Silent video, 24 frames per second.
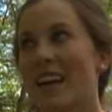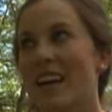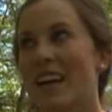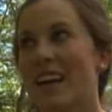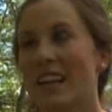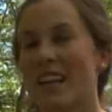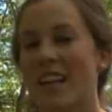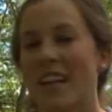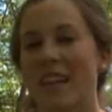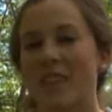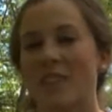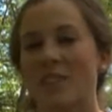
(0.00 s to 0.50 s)
in
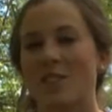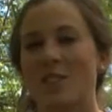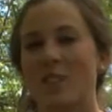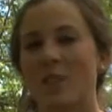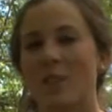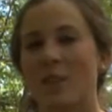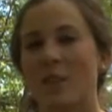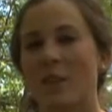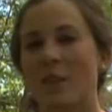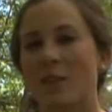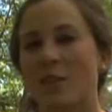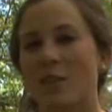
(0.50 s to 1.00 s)
connection
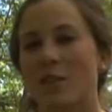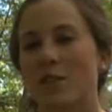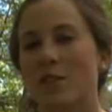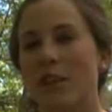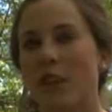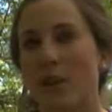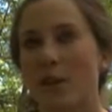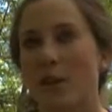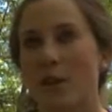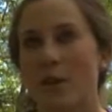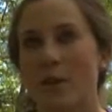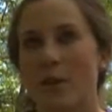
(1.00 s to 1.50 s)
to adventure,
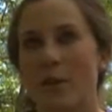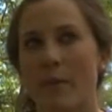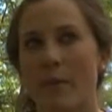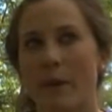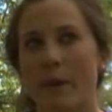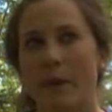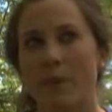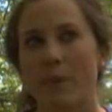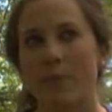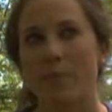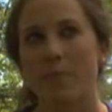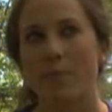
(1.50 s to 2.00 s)
I think
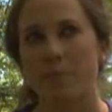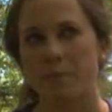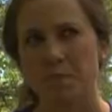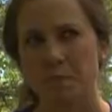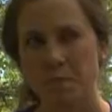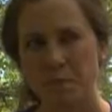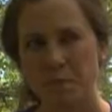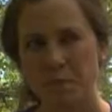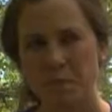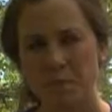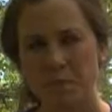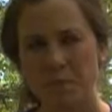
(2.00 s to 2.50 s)
about
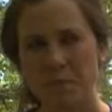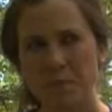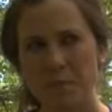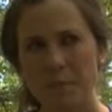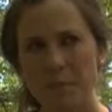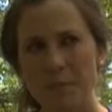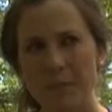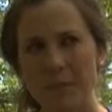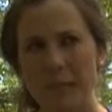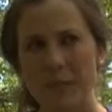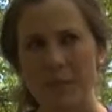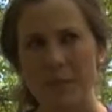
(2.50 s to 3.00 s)

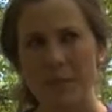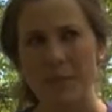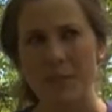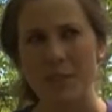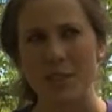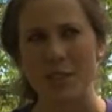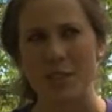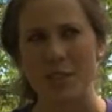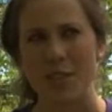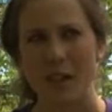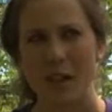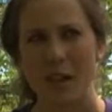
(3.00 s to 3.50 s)

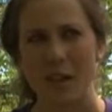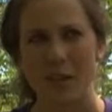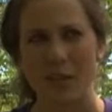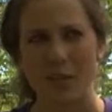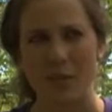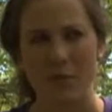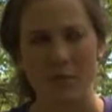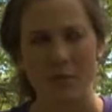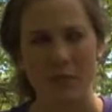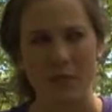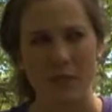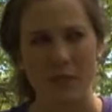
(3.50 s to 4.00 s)
images of